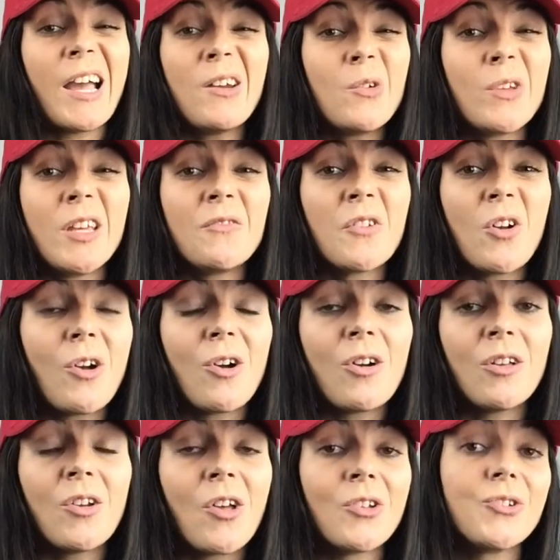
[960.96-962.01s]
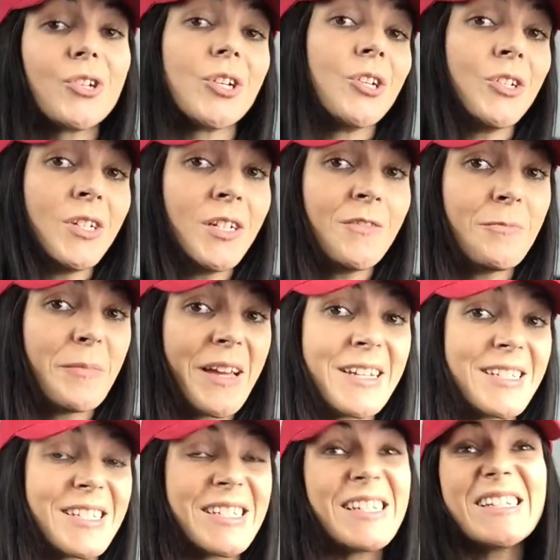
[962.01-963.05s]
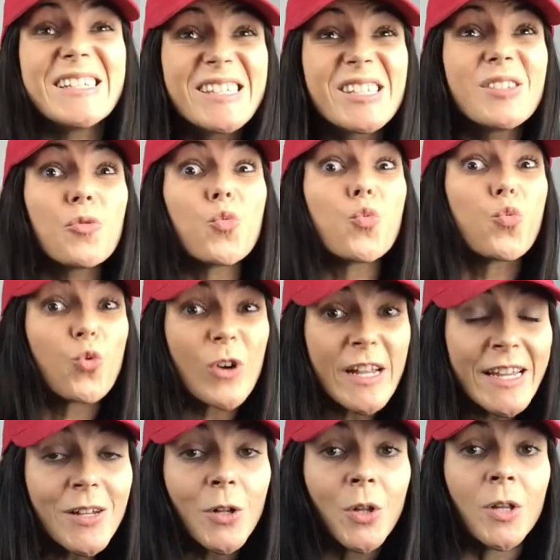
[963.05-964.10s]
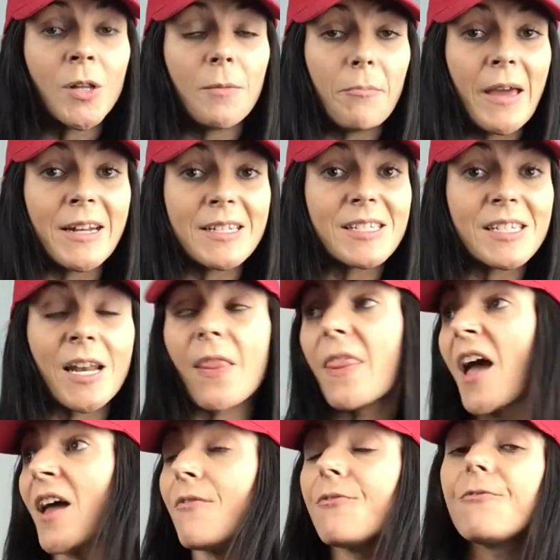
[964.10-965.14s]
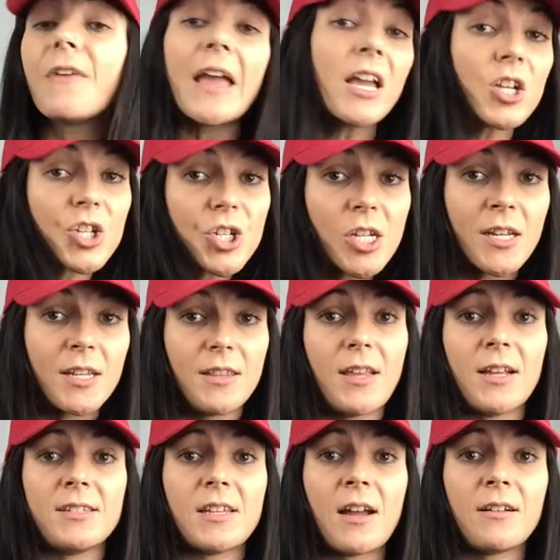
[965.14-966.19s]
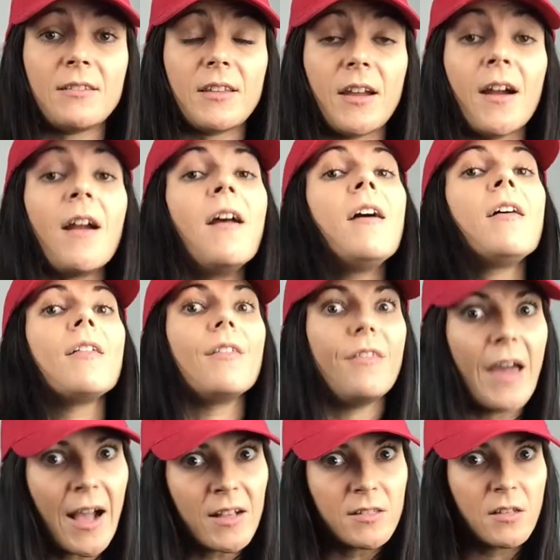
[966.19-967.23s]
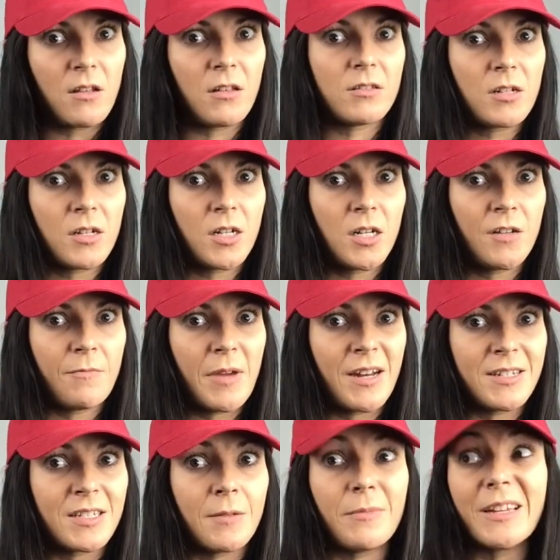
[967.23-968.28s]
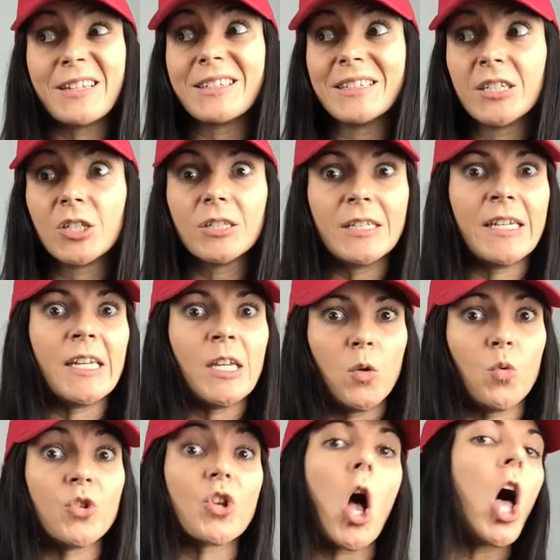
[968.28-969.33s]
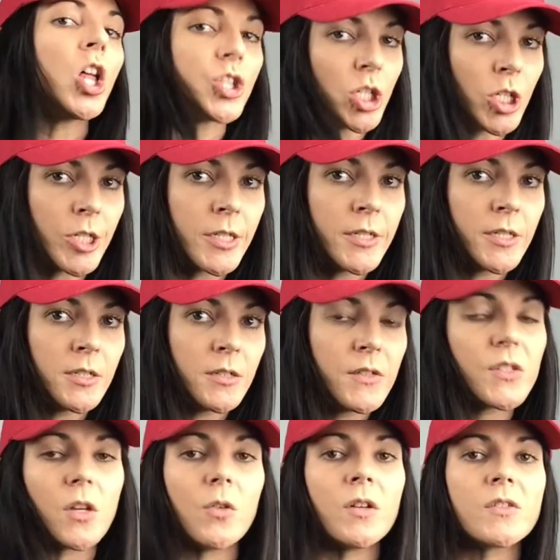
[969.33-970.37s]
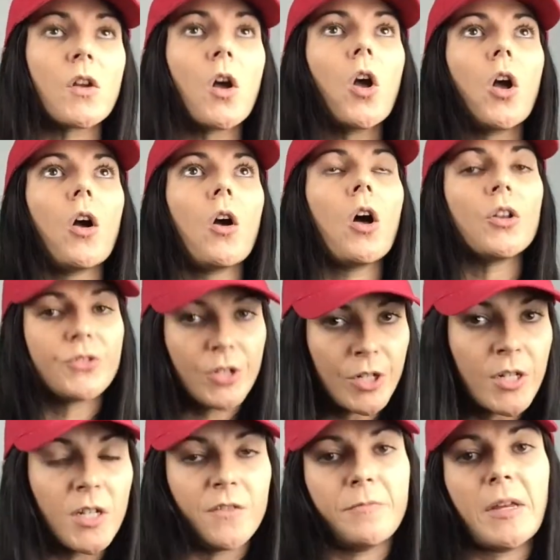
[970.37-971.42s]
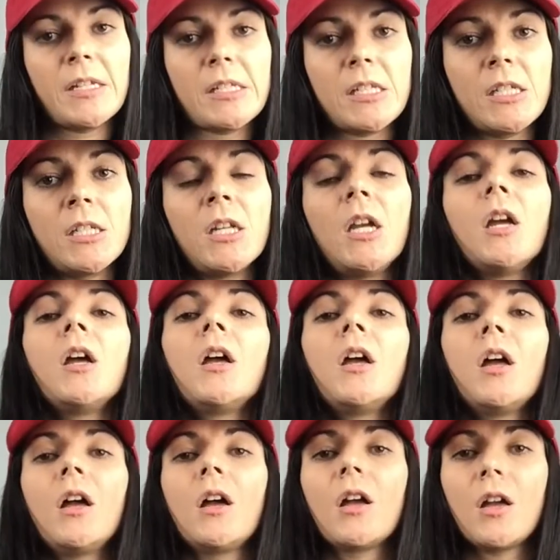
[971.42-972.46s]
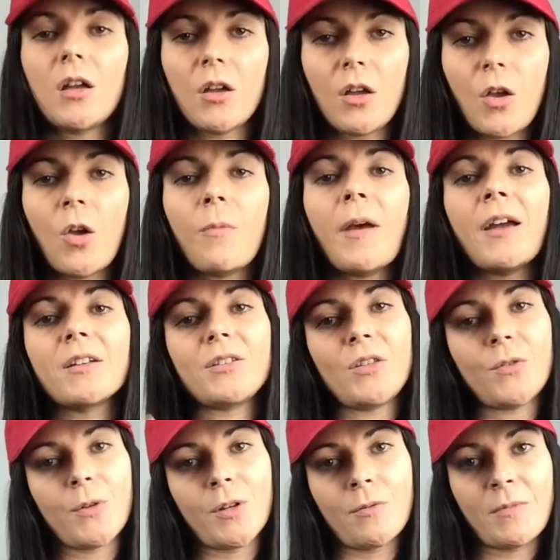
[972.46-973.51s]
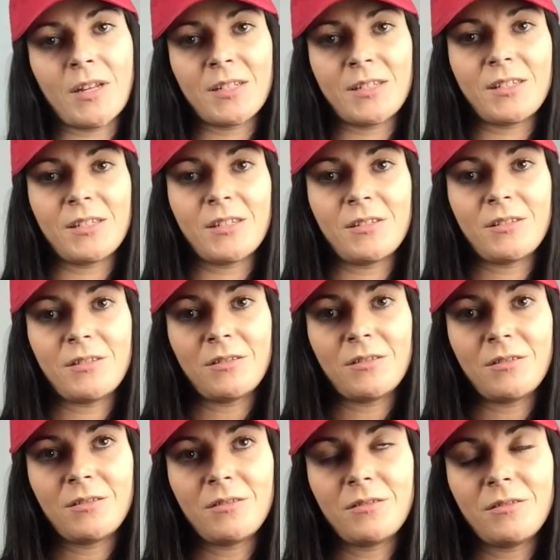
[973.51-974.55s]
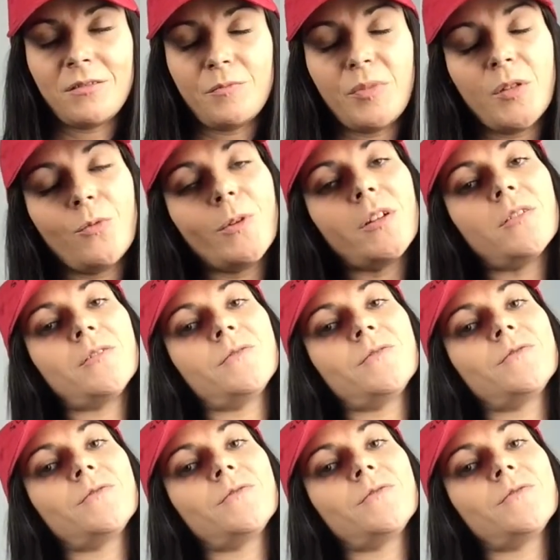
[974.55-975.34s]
I don't even call an alternative medicine. It's the real medicine. That fake shit that's out there, that's alternative medicine, because literally it was altered. So it's alternative medicine. Go back to the real medicine. Be real.